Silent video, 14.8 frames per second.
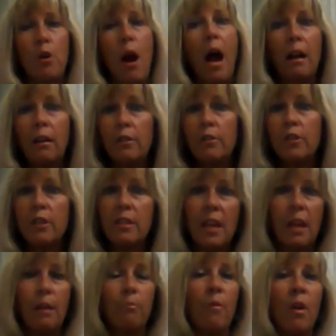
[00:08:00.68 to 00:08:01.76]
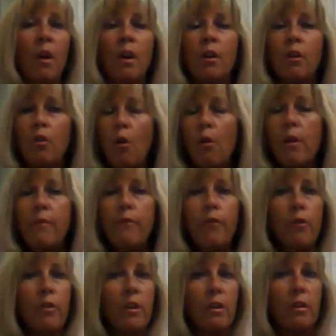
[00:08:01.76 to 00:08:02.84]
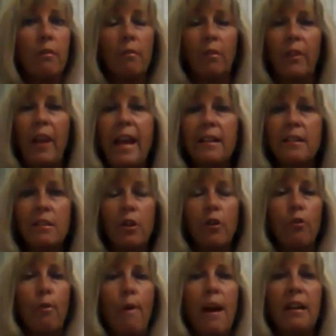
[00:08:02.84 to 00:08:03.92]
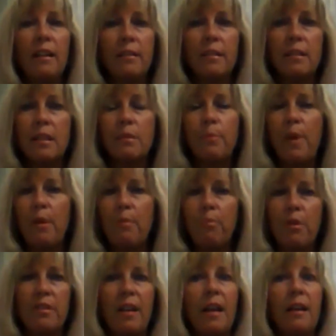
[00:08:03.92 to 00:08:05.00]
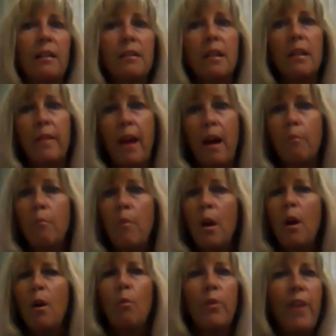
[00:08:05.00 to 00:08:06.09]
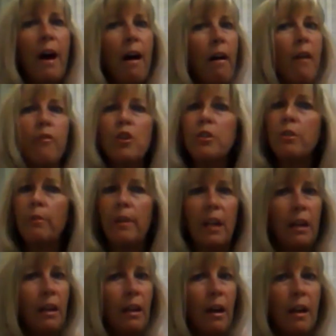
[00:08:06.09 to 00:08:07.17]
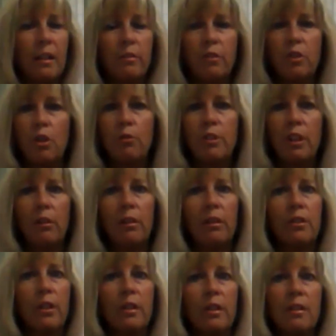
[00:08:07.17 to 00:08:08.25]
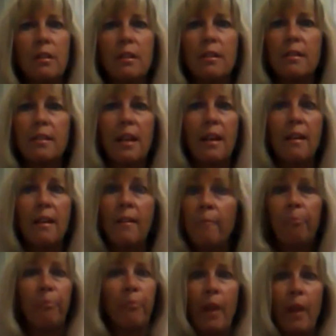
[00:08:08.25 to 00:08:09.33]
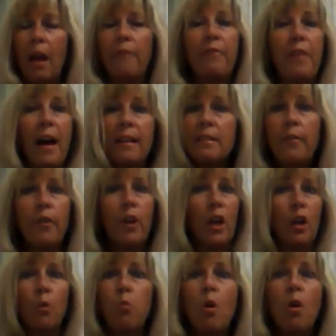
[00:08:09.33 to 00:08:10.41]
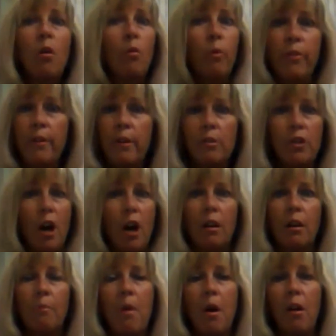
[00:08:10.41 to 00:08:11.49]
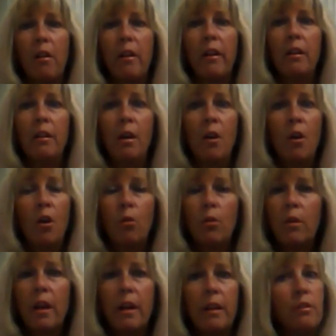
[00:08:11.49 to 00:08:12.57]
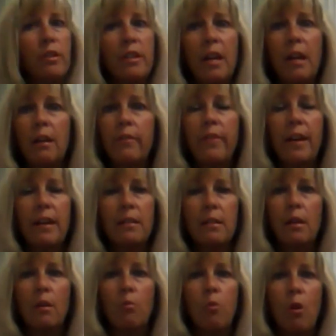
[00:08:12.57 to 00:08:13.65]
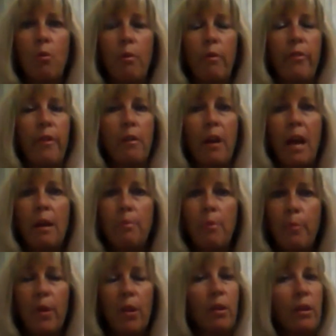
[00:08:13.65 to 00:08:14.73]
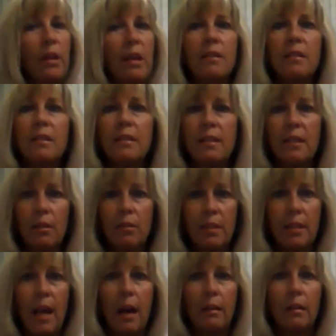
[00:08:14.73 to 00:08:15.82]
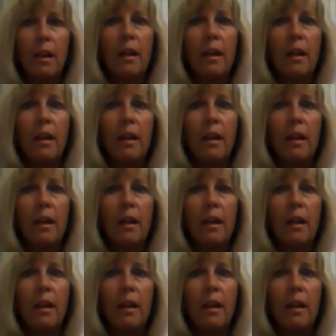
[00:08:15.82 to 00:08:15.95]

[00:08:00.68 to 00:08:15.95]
track and just keep going for the latest and greatest that's being presented to them, without ever doing any kind of due diligence to see if that's even going to work with their target market, or to understand if that's going to work with their capabilities and skill set.